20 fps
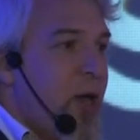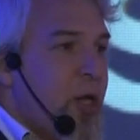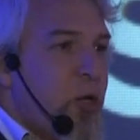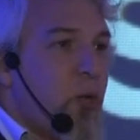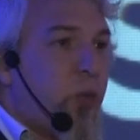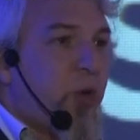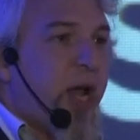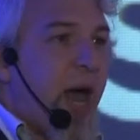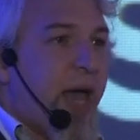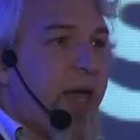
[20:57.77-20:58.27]

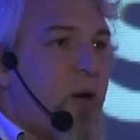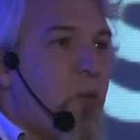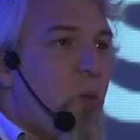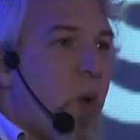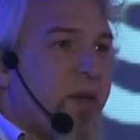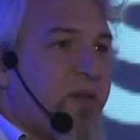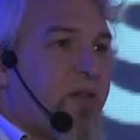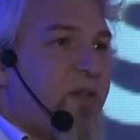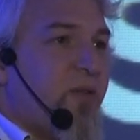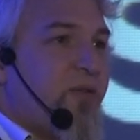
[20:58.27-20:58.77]
you'd like
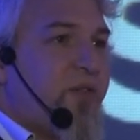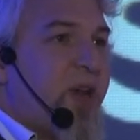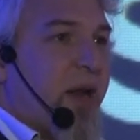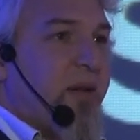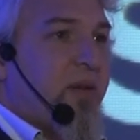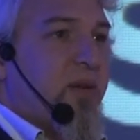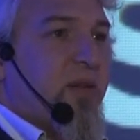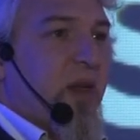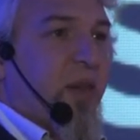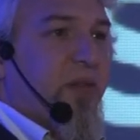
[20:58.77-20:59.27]
once you've
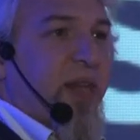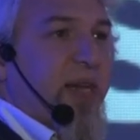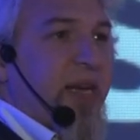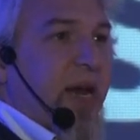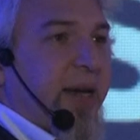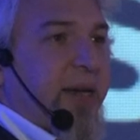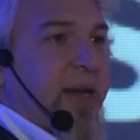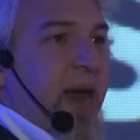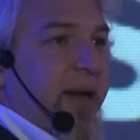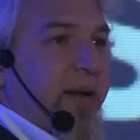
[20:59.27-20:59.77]
done something
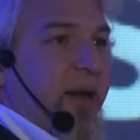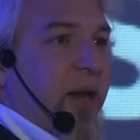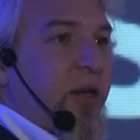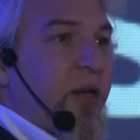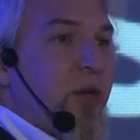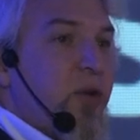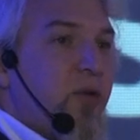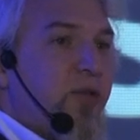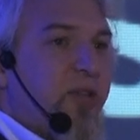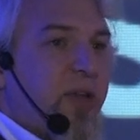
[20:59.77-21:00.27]
like that
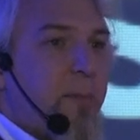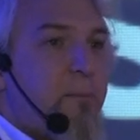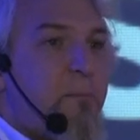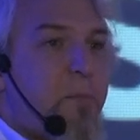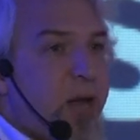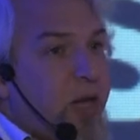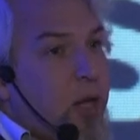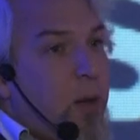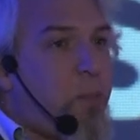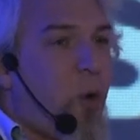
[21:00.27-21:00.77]
and used a
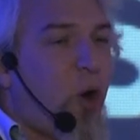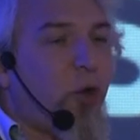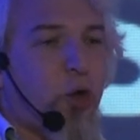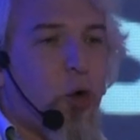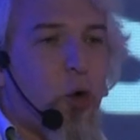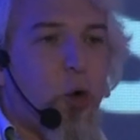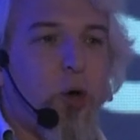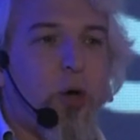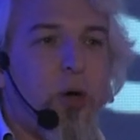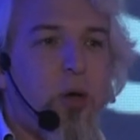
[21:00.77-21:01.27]
better
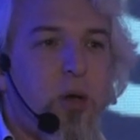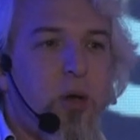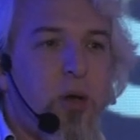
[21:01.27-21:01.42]
protocol